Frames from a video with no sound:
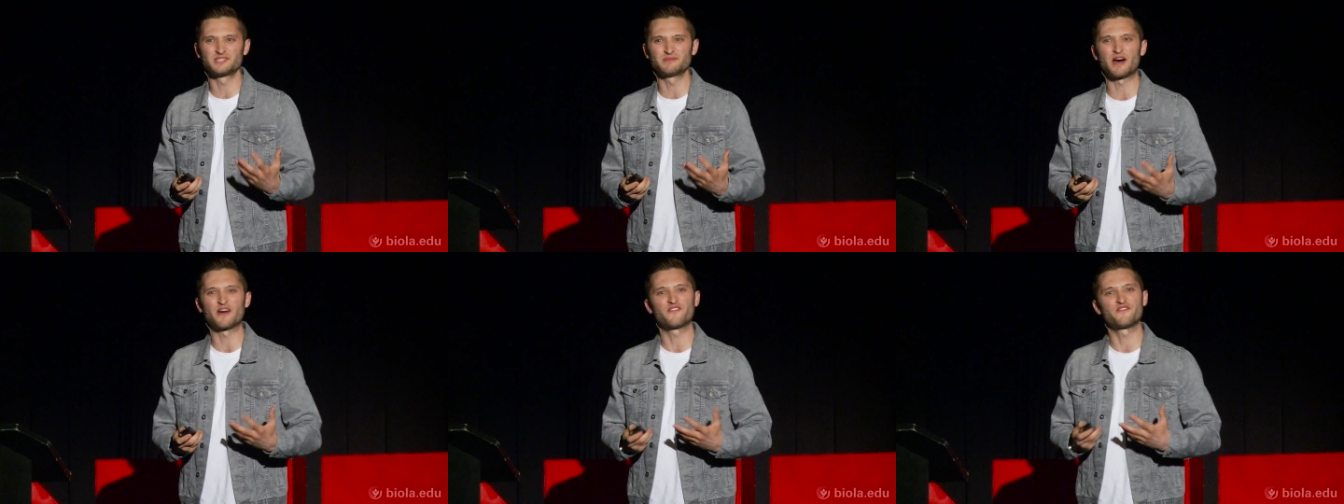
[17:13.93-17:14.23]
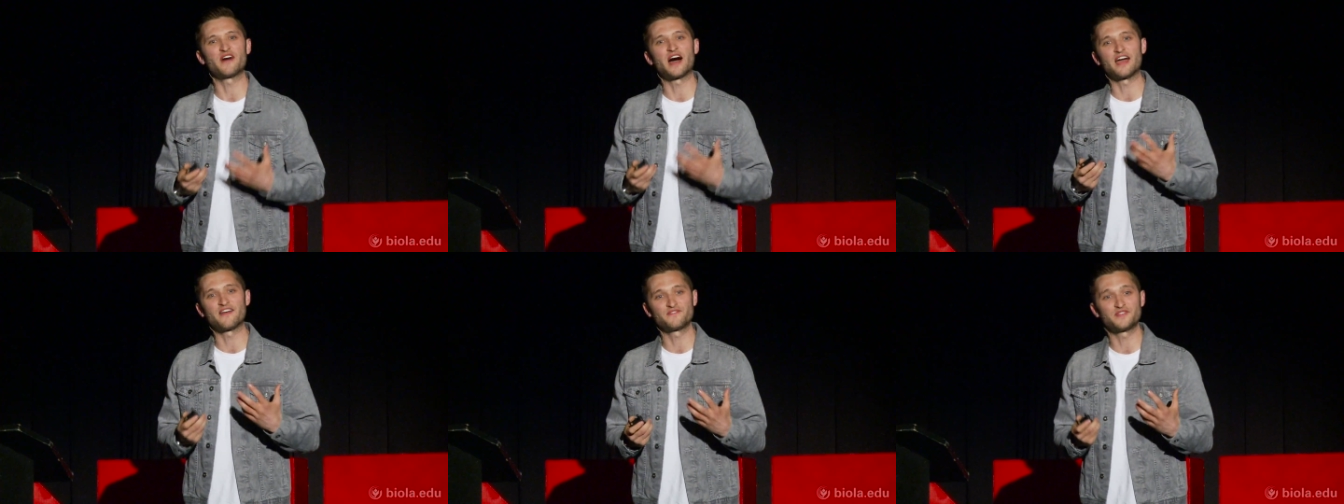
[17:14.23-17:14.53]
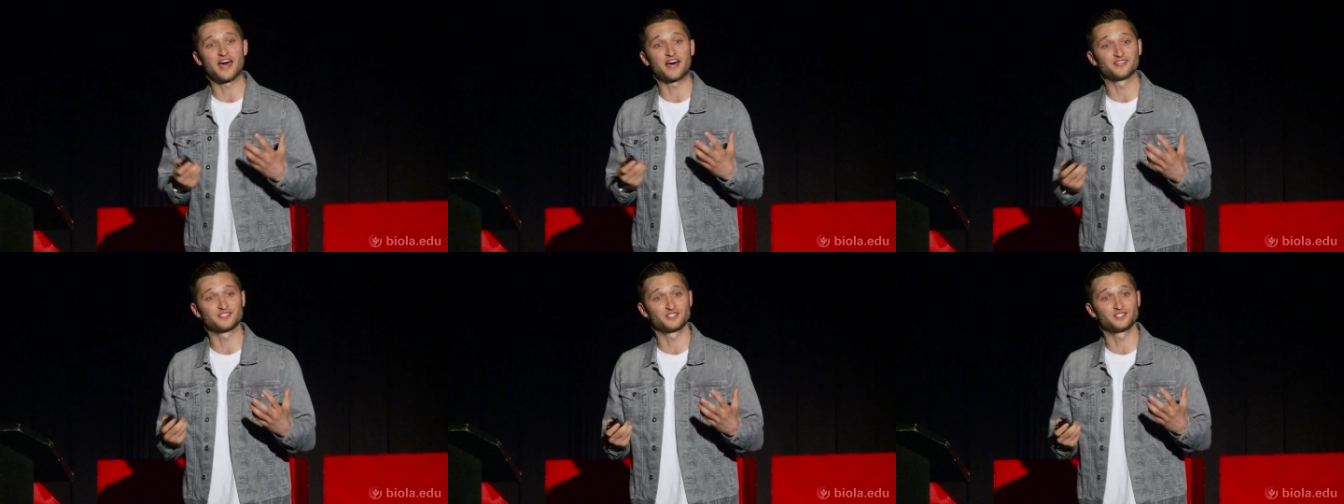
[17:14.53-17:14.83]
about five
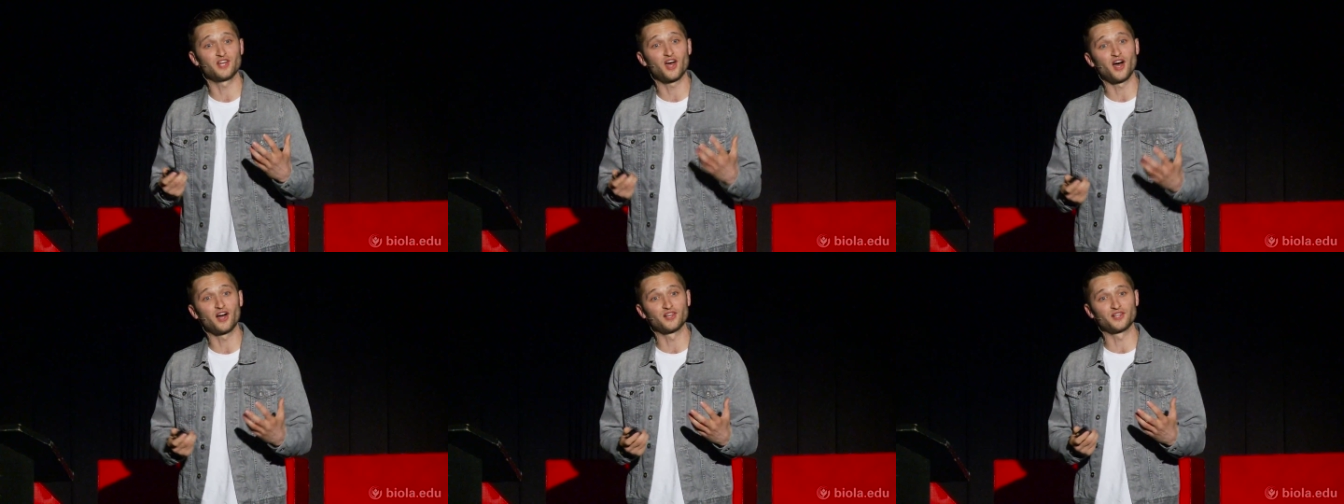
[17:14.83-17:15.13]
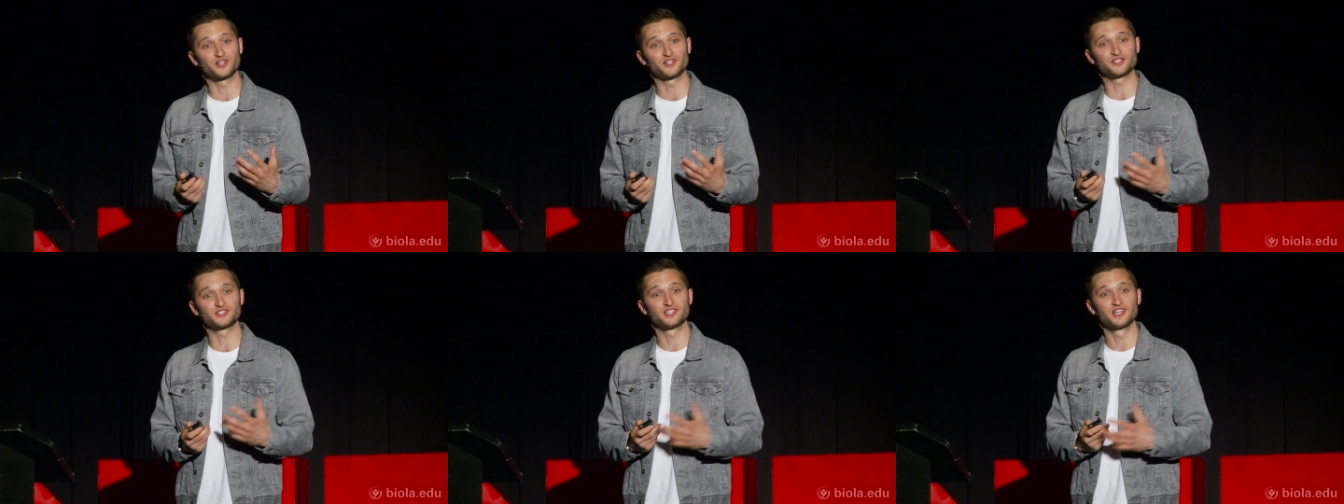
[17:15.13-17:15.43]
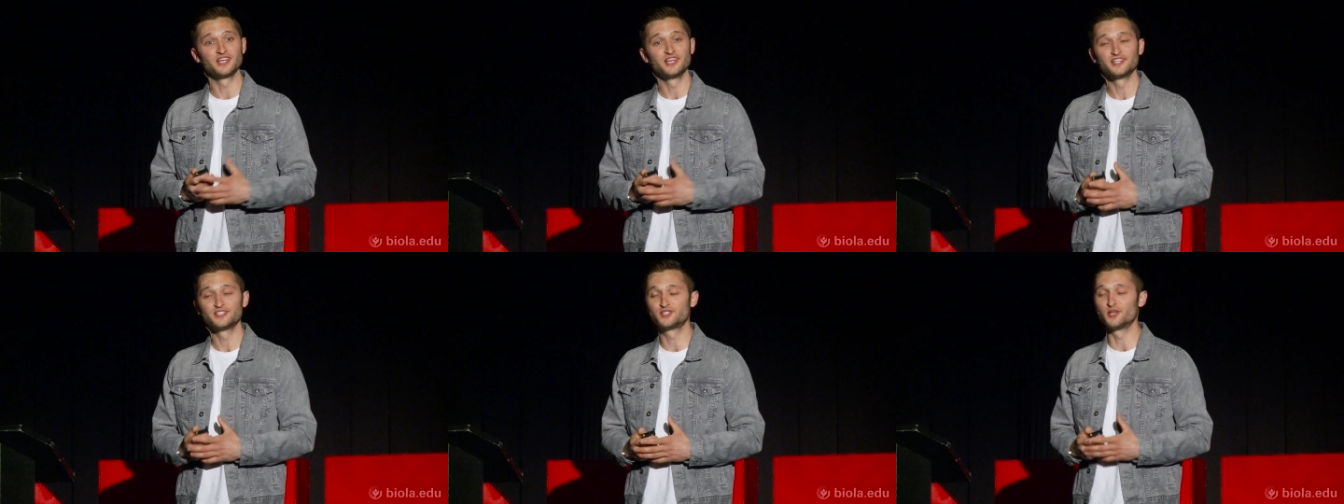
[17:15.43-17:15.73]
thousand dollars
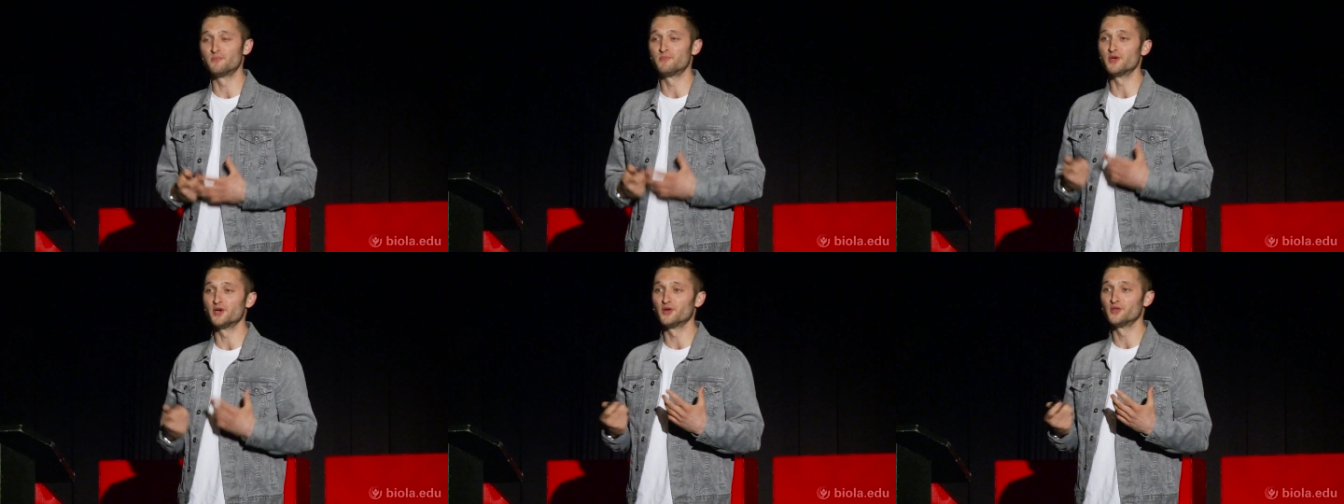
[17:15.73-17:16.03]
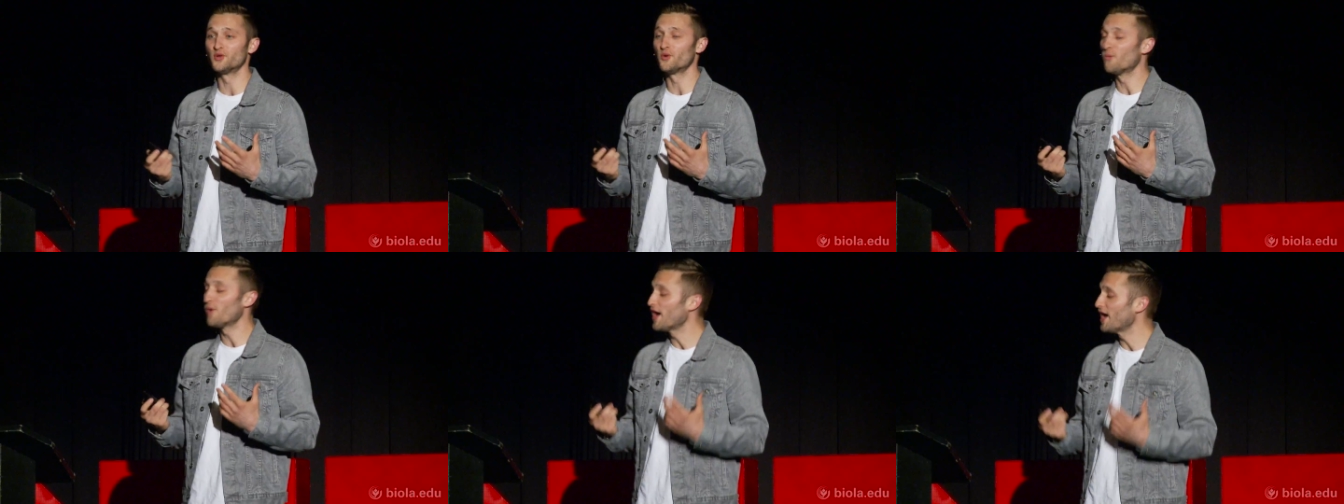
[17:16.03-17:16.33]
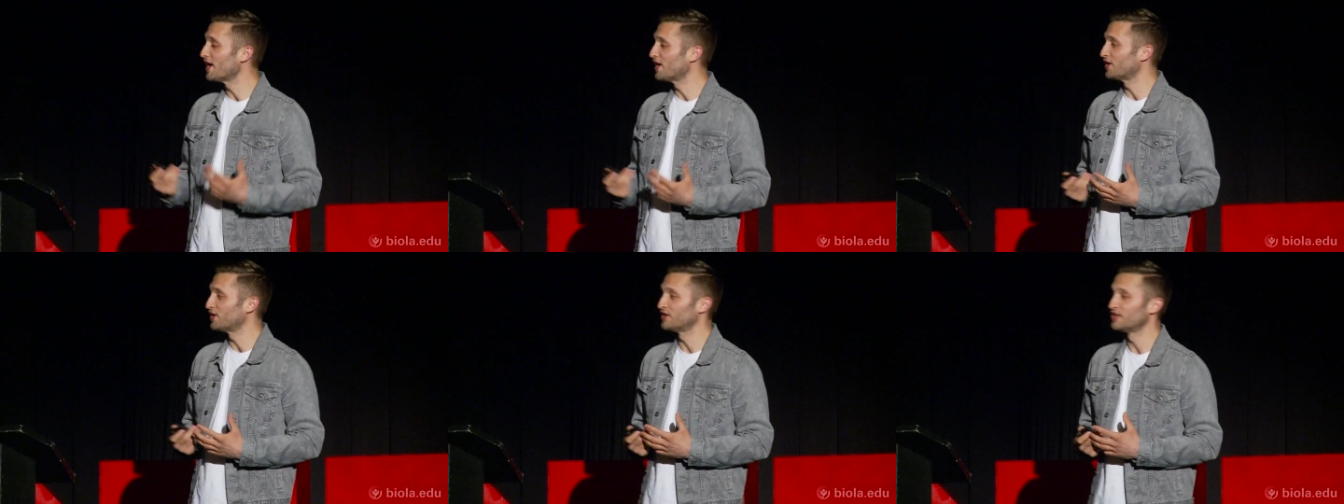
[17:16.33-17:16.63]
to build a
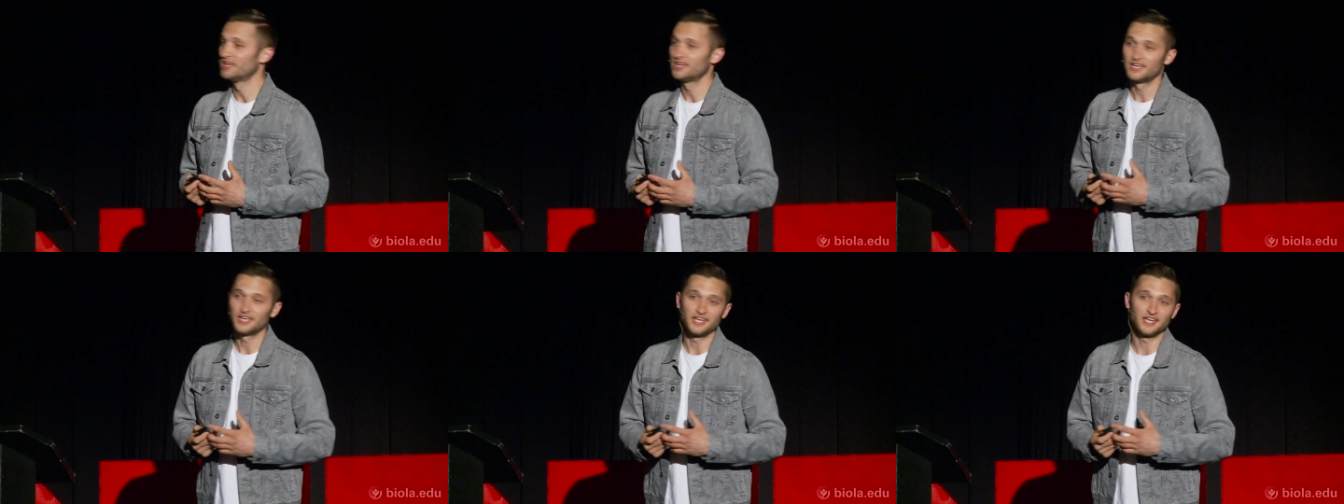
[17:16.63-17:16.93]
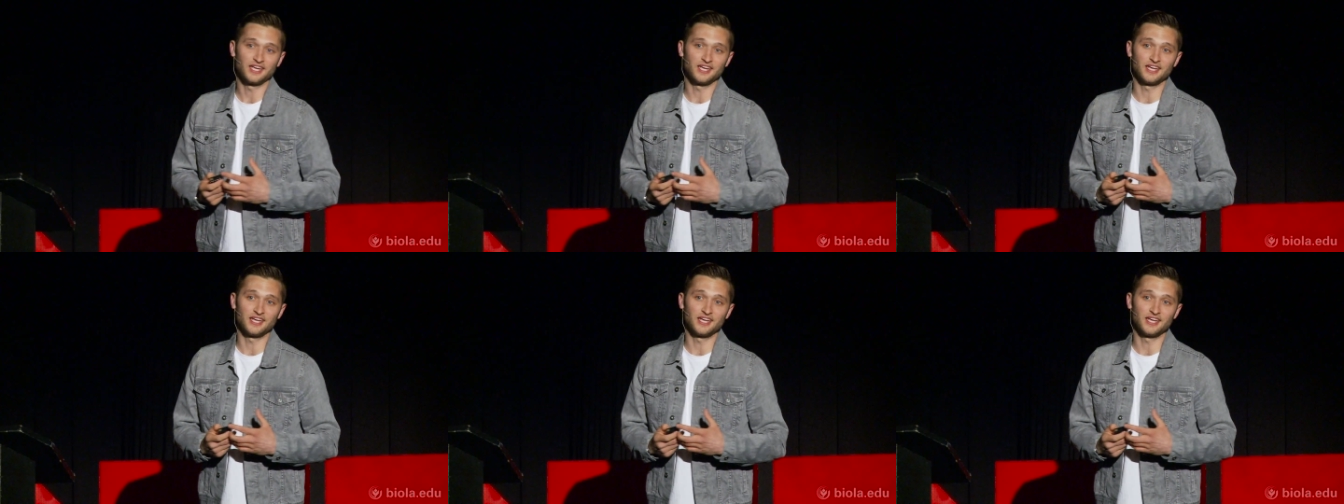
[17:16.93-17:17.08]
well in,